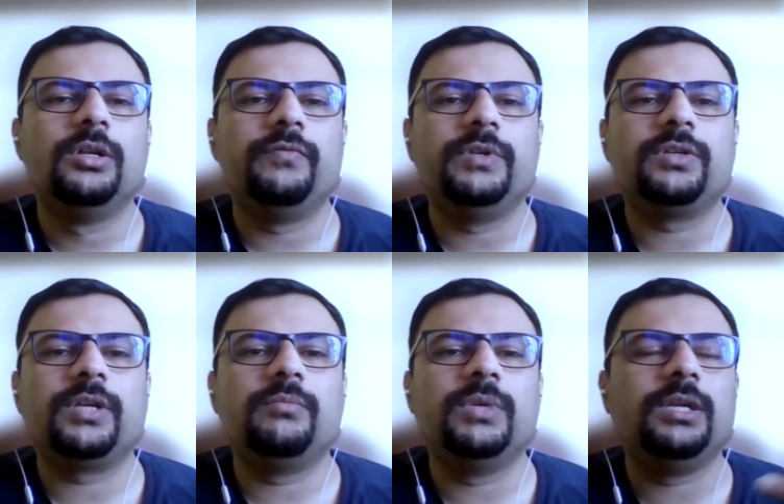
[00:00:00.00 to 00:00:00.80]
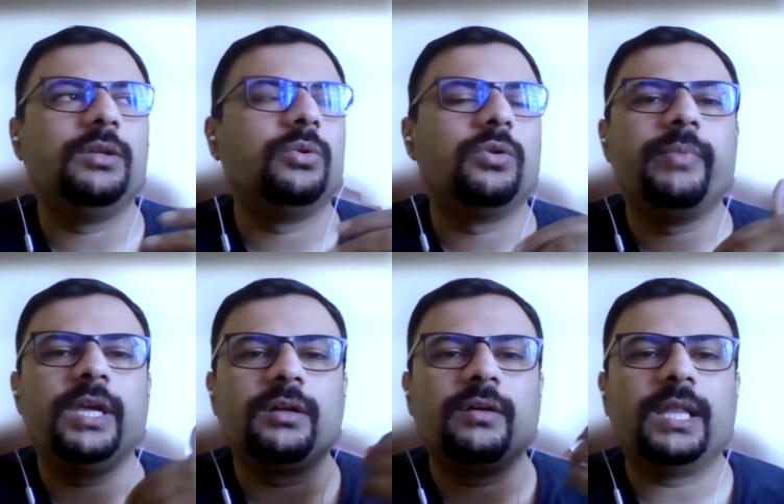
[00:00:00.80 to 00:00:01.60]
which can be, you know,
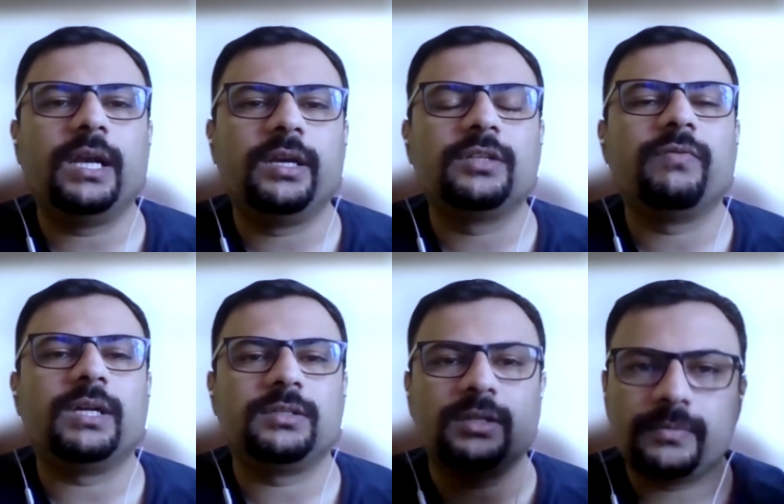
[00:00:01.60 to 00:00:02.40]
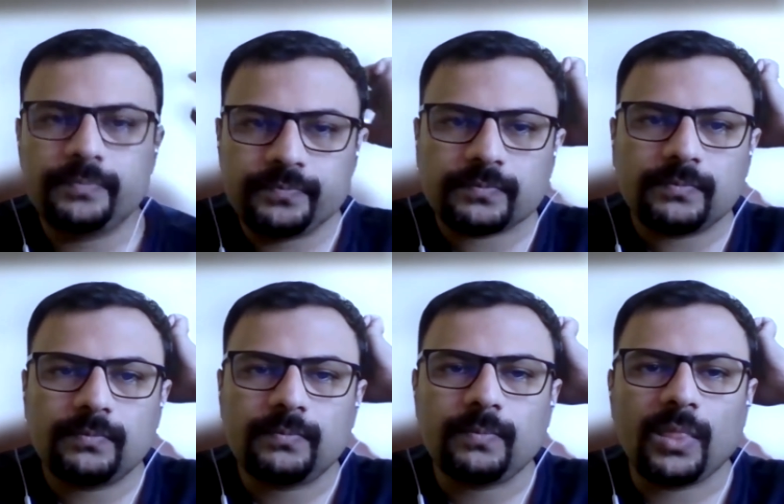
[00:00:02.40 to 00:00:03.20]
make our analytics faster.
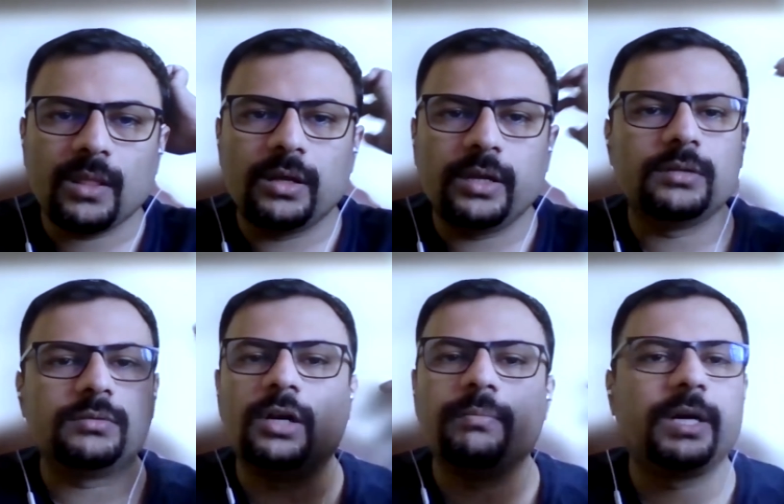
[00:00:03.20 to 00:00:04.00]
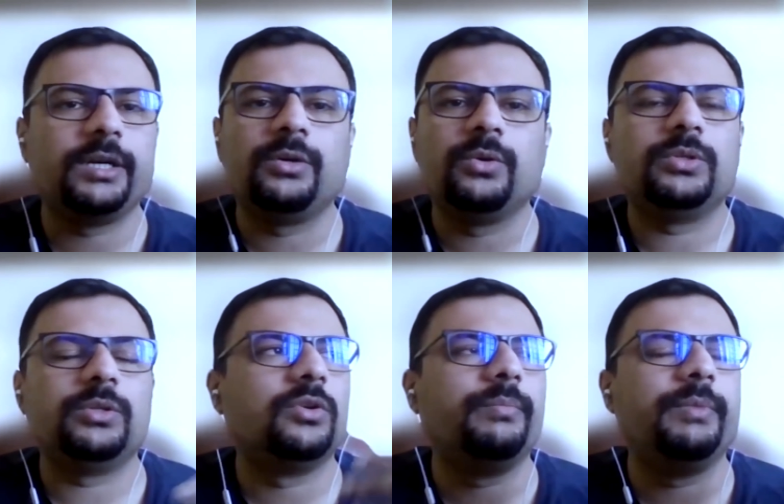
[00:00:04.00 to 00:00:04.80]
Uh, third-party tools,
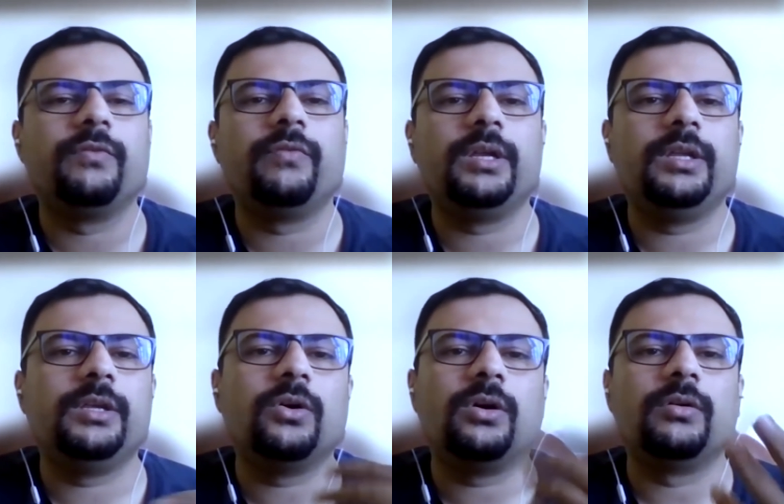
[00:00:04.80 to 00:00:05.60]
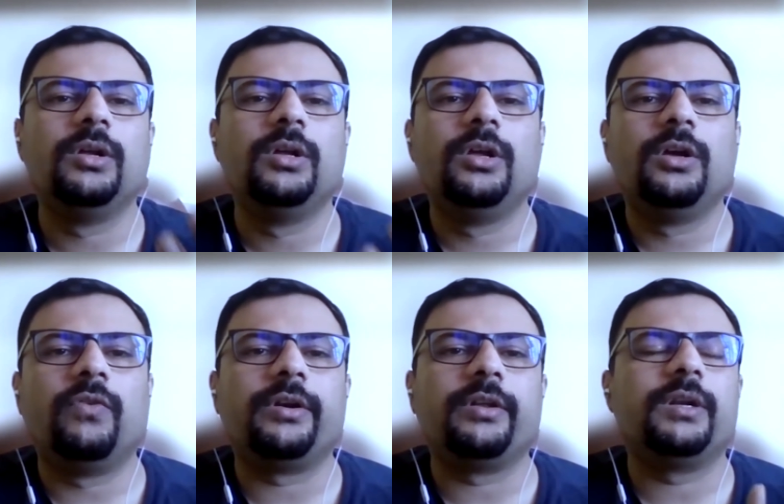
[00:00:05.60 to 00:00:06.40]
you know, BigQuery or
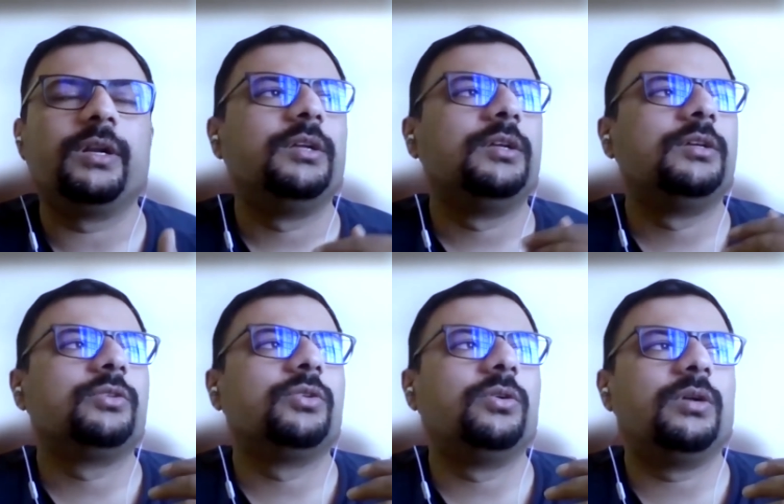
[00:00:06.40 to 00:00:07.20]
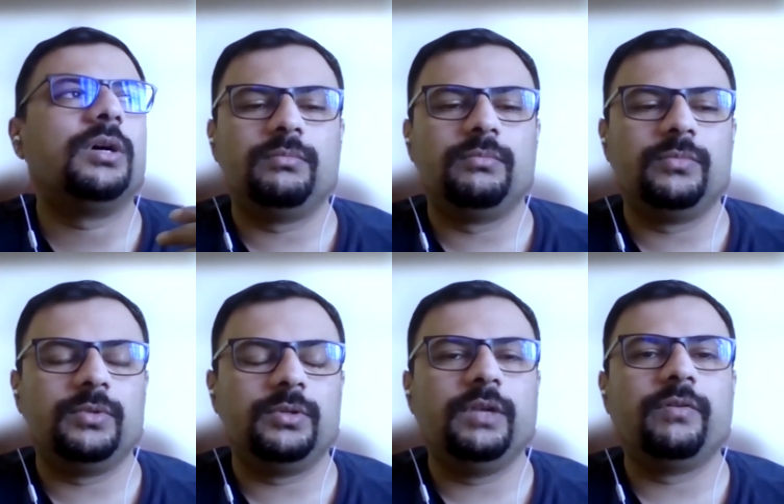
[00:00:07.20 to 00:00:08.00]
whatever. So
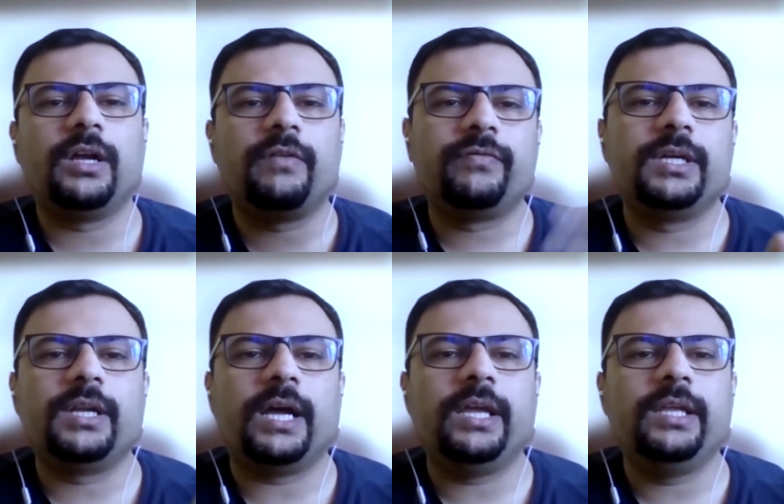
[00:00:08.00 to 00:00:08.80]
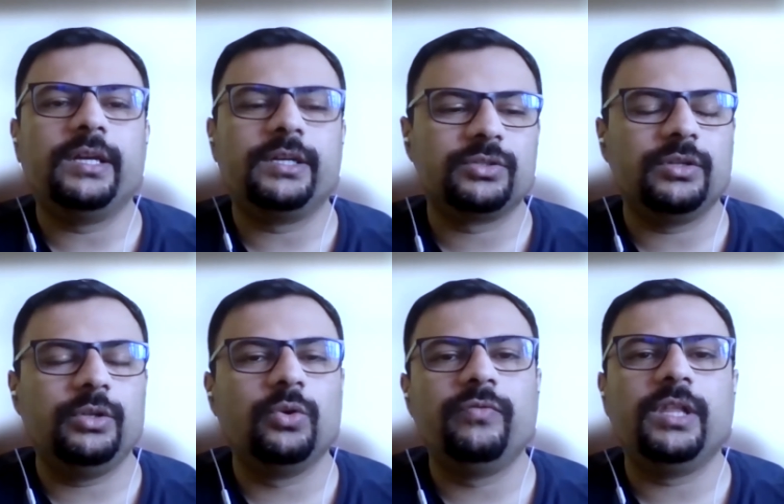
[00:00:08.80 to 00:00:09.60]
even after hiring, it's,
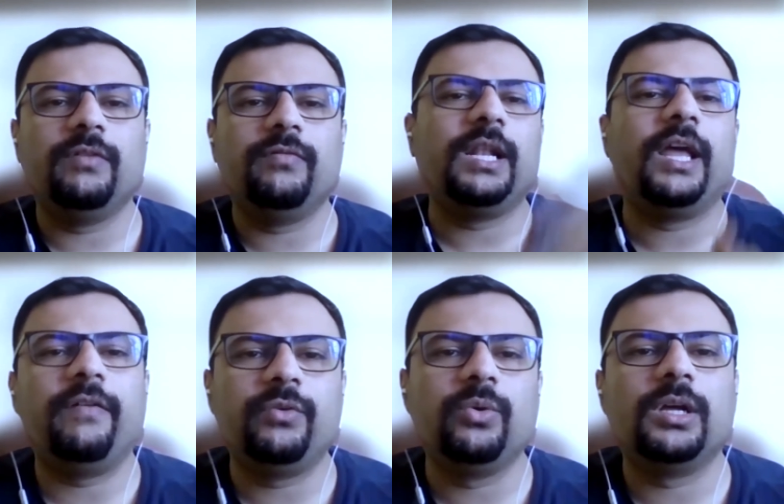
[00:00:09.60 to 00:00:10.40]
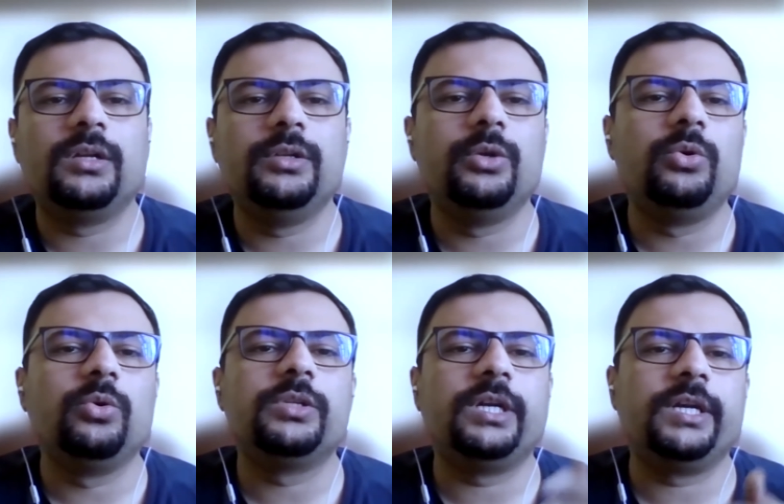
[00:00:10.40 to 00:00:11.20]
you they will have to learn new
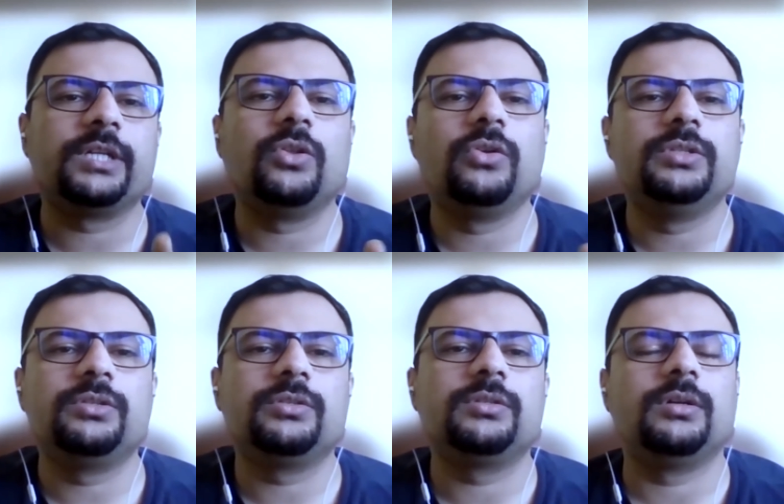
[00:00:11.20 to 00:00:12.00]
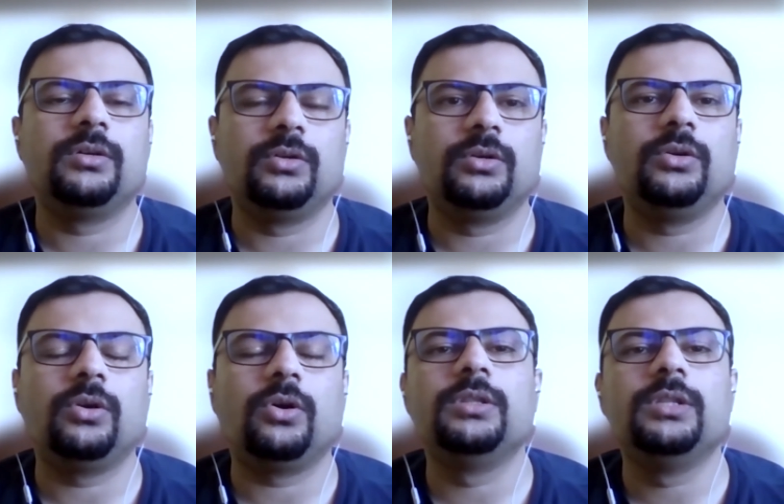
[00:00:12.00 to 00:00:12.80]
tools and technologies
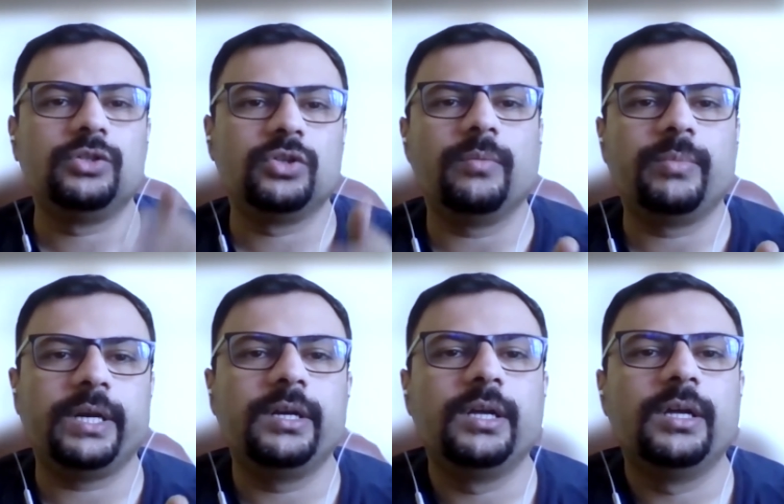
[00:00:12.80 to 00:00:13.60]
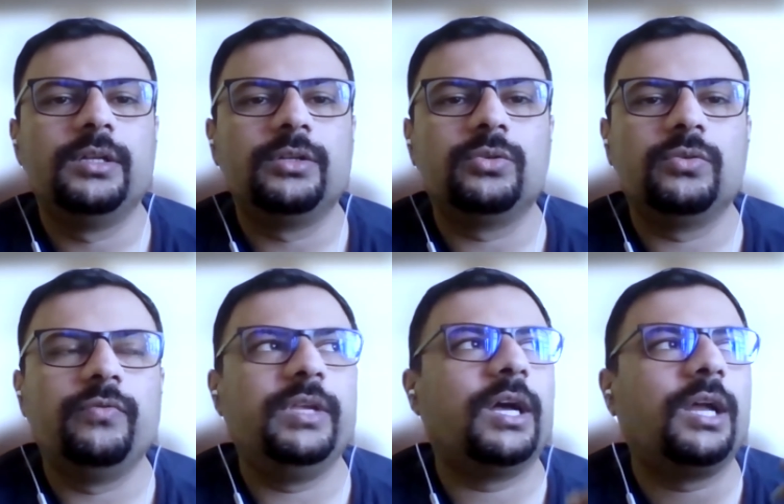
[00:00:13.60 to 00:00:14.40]
on the job, right? So
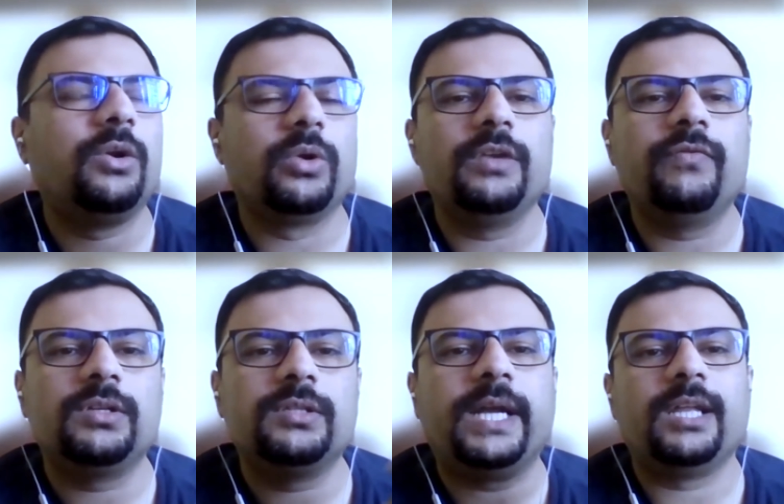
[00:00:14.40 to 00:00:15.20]
we are looking for that